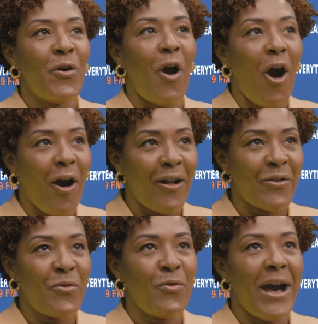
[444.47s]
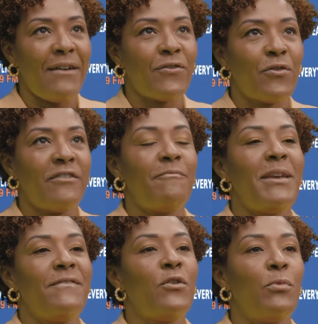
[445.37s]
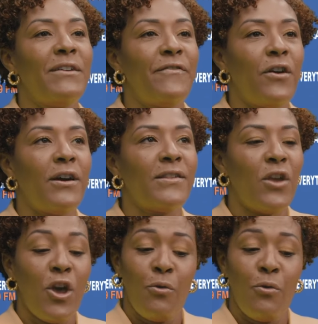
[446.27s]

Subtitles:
all who have sort of paved the way for us,